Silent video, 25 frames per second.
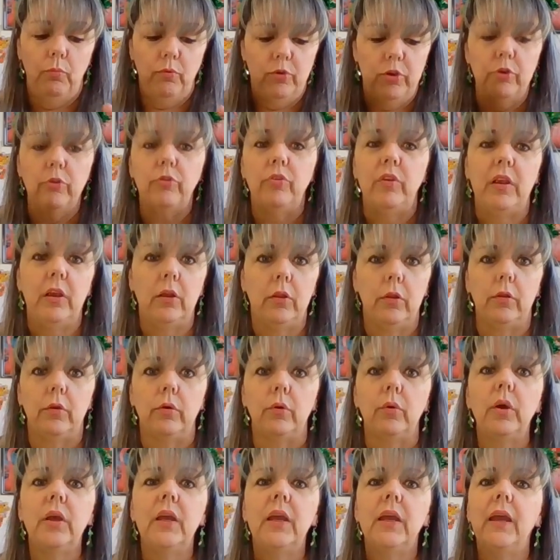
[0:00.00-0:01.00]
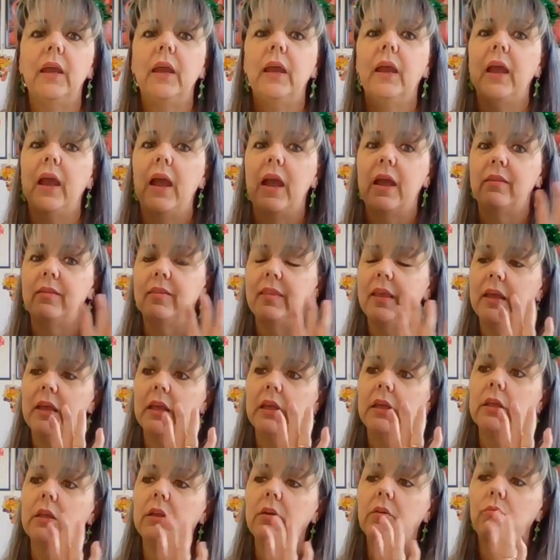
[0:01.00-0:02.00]
using glue. And
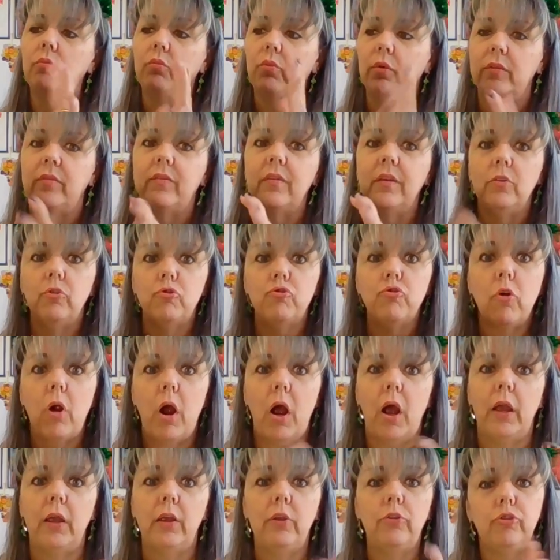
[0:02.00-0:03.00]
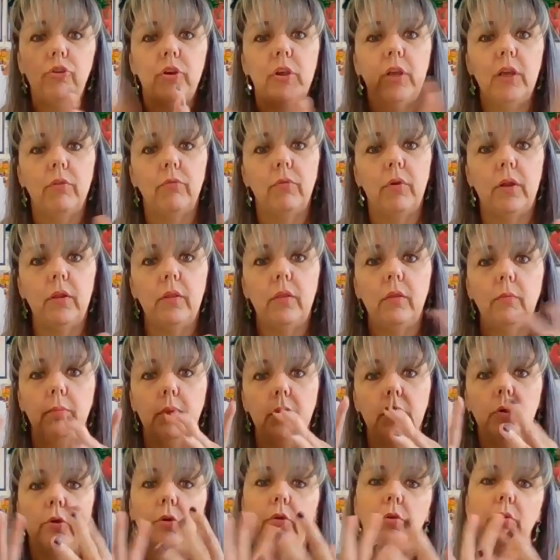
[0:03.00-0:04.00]
then once it dries, you get rid of the
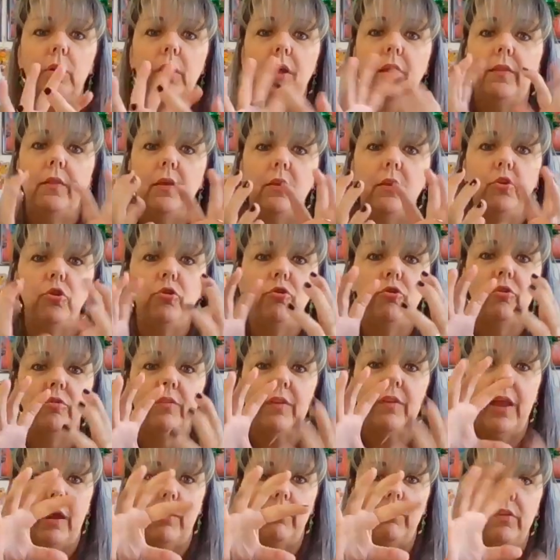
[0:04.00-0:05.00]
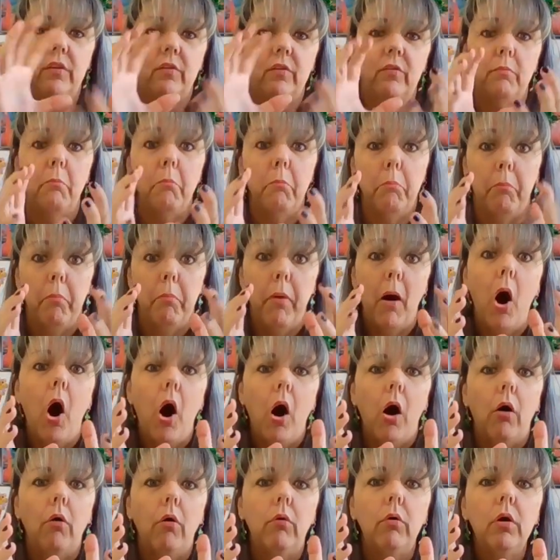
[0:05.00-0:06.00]
balloon, and then you just have this
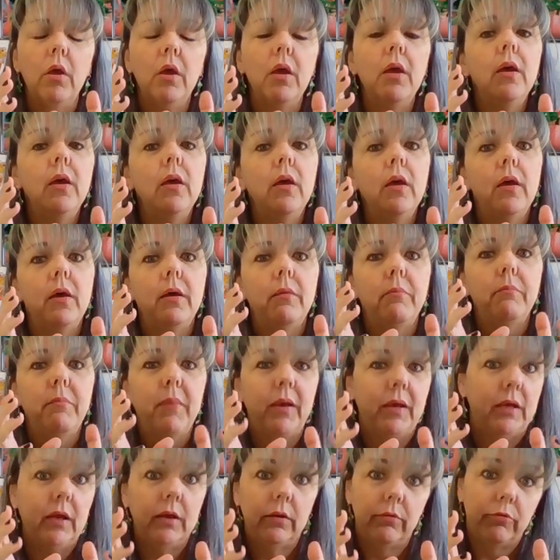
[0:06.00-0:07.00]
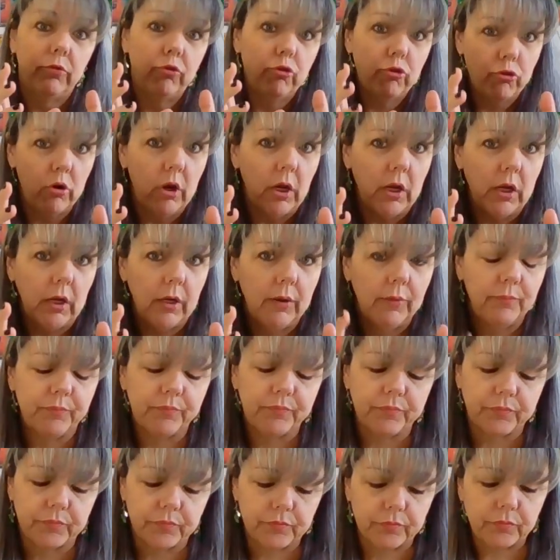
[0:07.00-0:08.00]
ball made out of string.
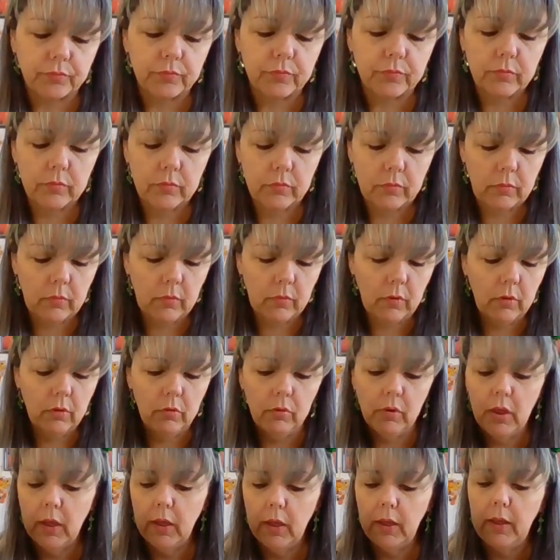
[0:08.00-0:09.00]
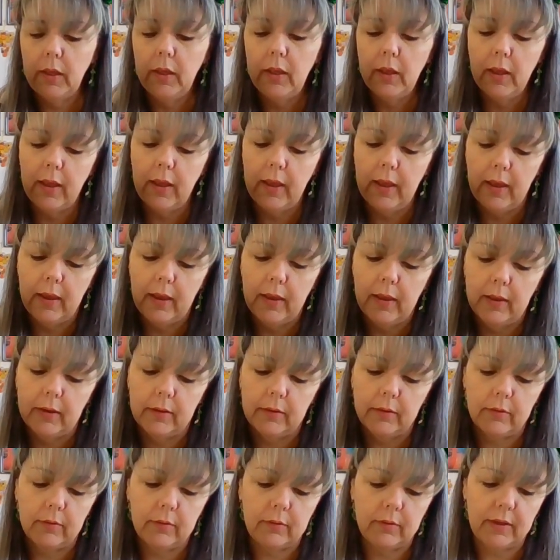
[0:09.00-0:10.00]
Okay,
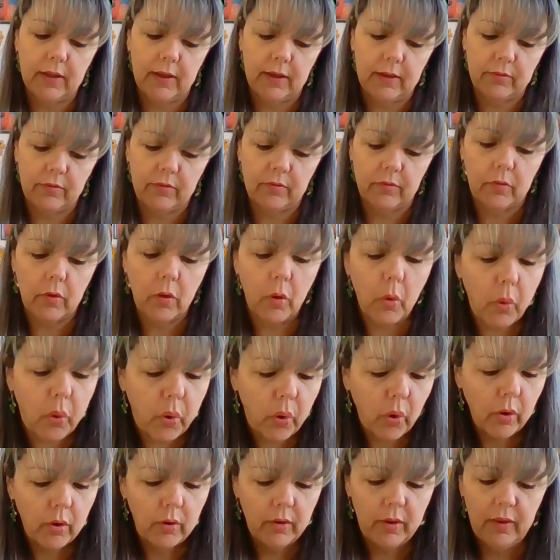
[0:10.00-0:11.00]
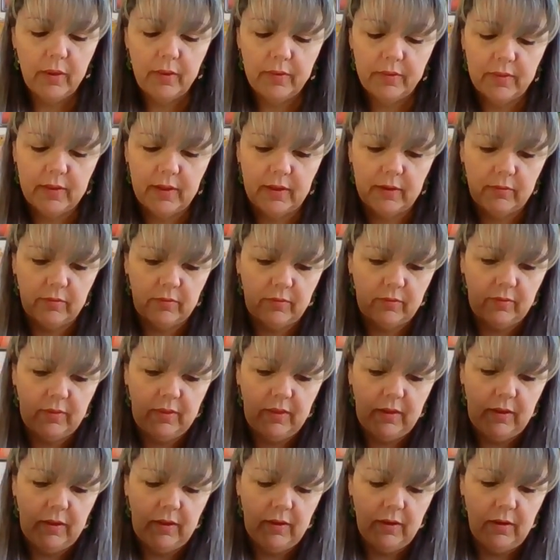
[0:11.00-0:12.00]
and that's
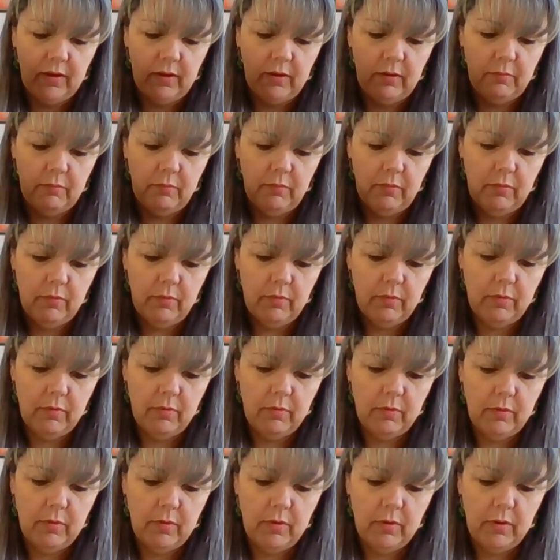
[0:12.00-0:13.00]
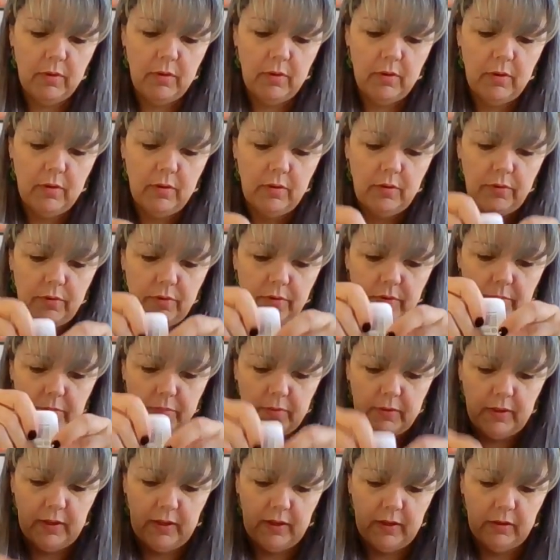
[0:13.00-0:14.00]
the
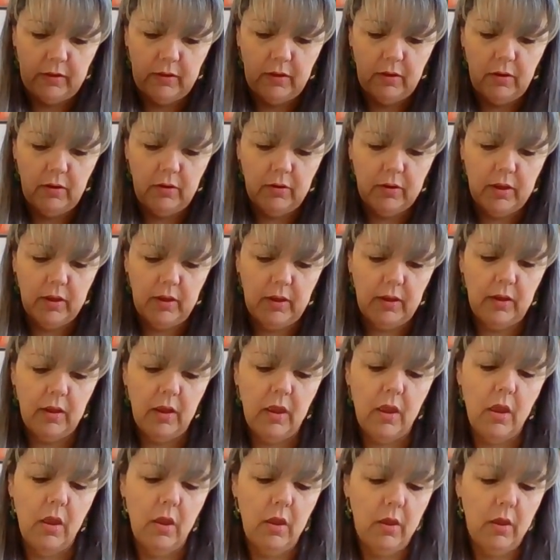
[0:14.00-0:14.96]
plan. Okay.